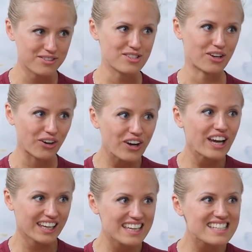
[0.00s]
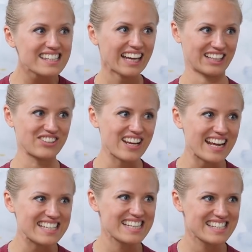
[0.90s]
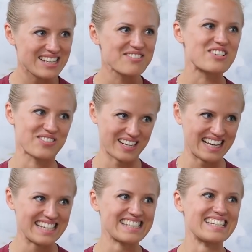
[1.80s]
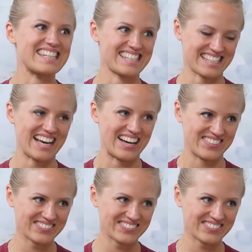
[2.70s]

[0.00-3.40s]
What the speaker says: So he's like creating some crazy stuff.